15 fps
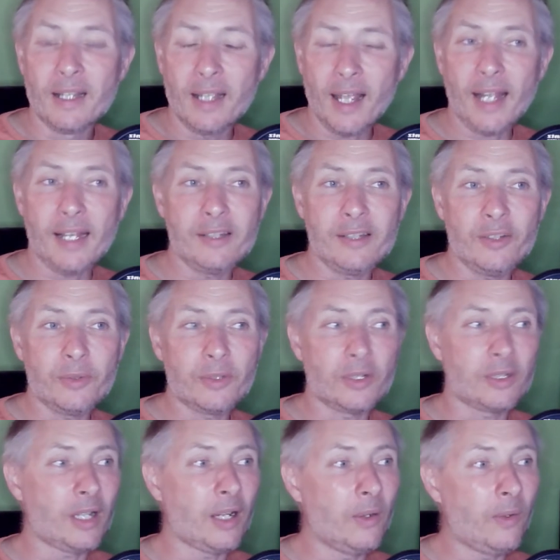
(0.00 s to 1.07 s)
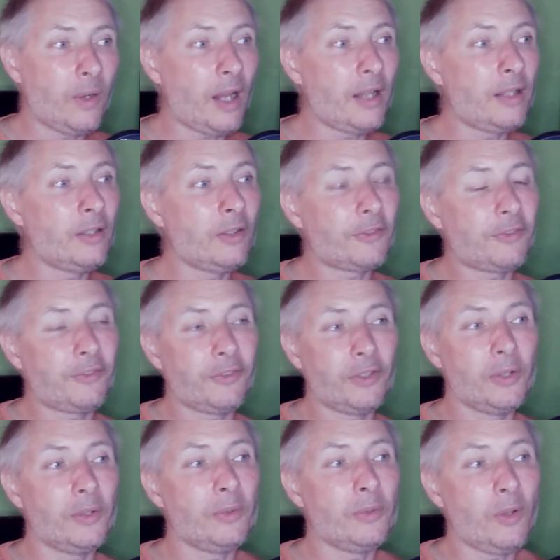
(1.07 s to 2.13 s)
and you could go and look
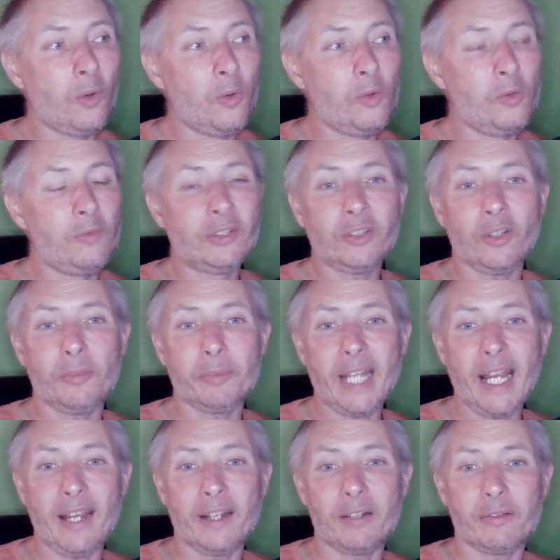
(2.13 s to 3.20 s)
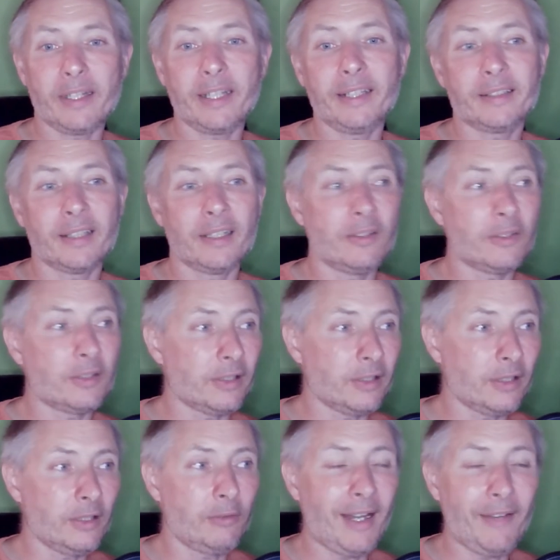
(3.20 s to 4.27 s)
through all the top categories and look at the
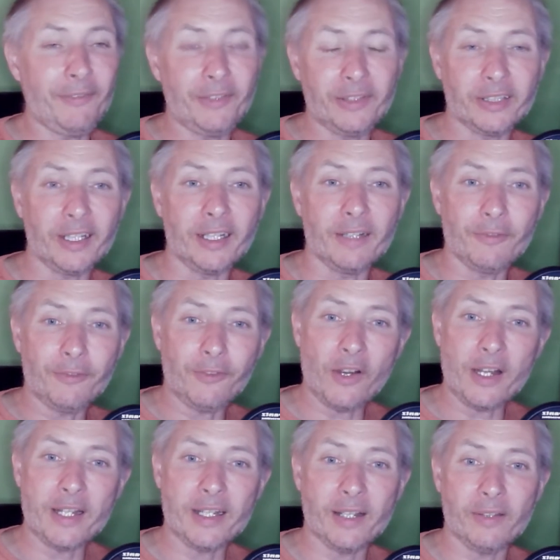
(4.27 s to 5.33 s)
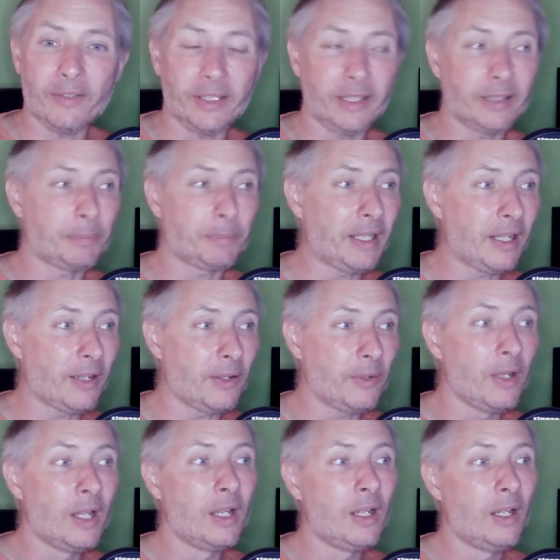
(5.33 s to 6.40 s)
gravity and find out that it's below
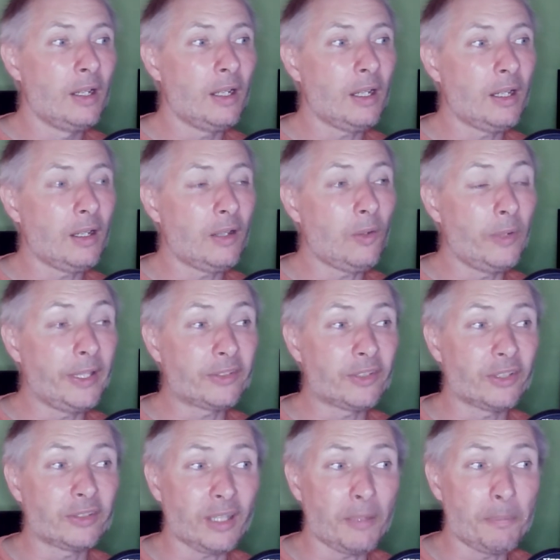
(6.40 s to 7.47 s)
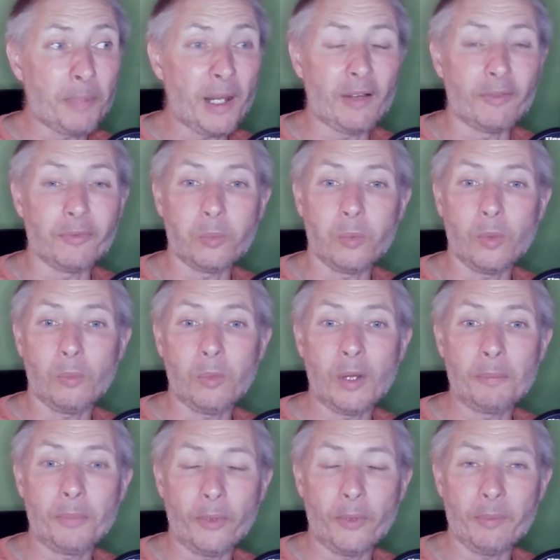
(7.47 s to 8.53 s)
uh, or it's just above
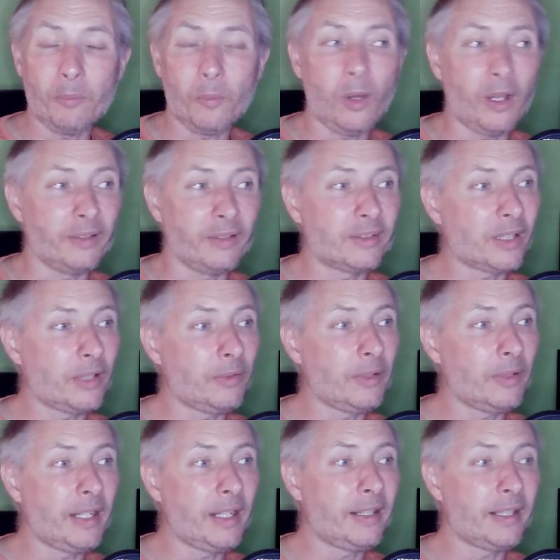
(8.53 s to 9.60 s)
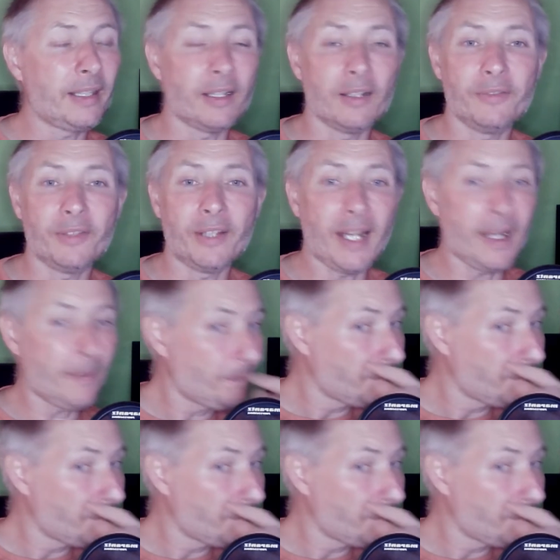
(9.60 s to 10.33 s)
1.1. So anything over that,